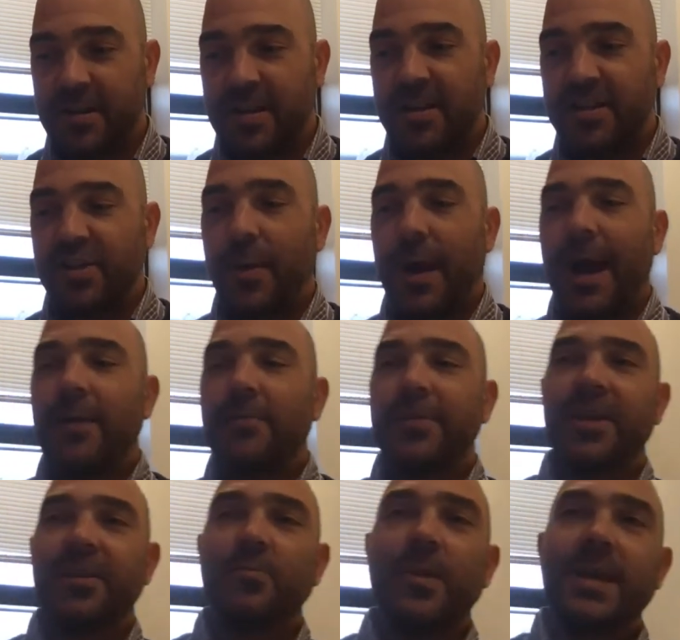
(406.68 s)
So how
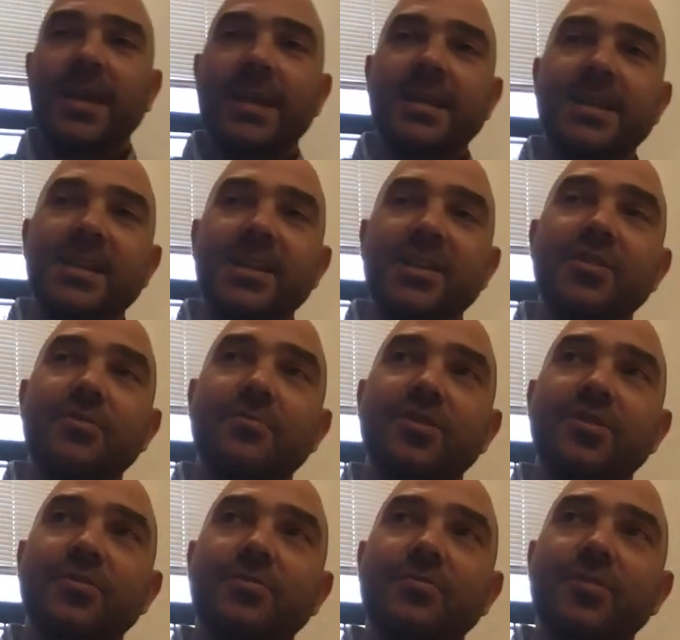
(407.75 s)
can we continue
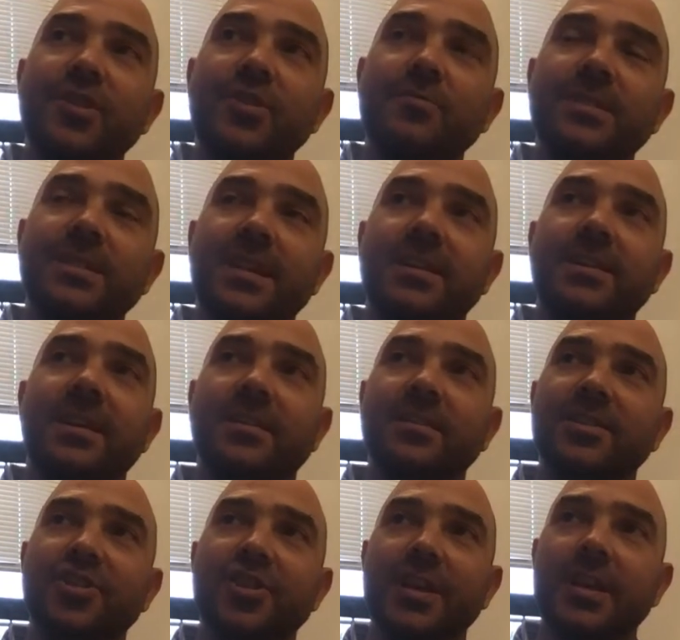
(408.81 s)
to use
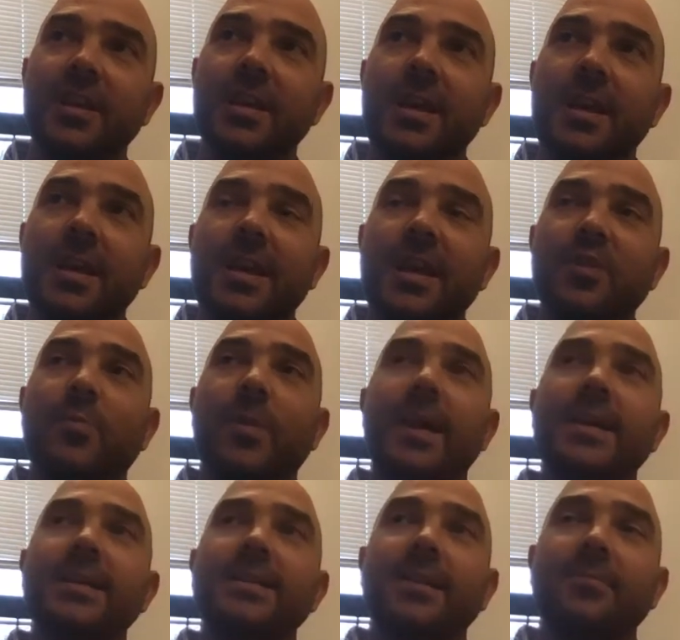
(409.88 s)
technology in
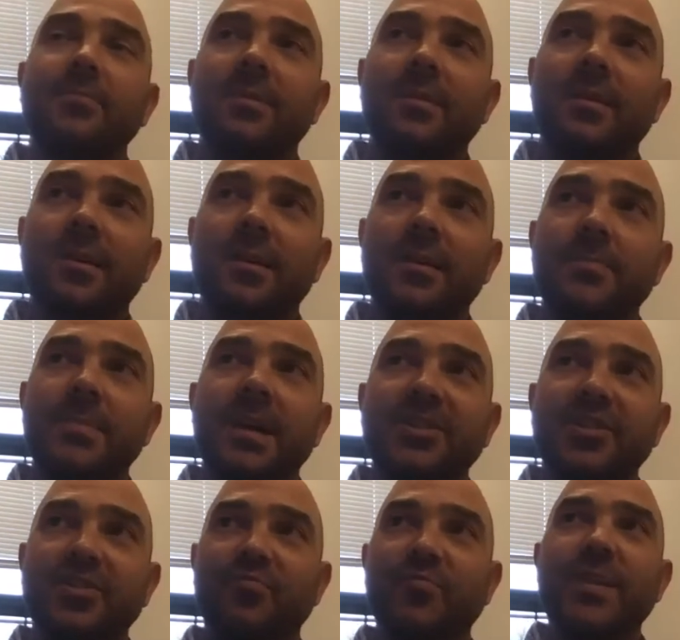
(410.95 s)
ways that not
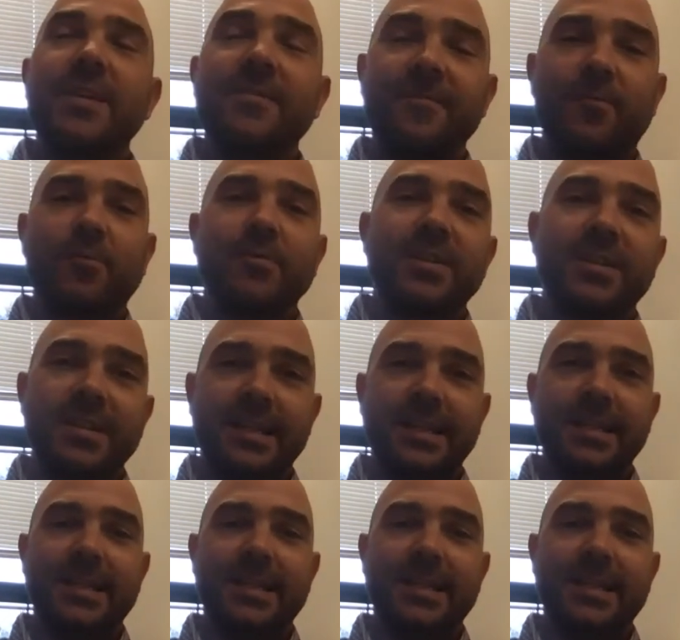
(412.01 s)
just reinforces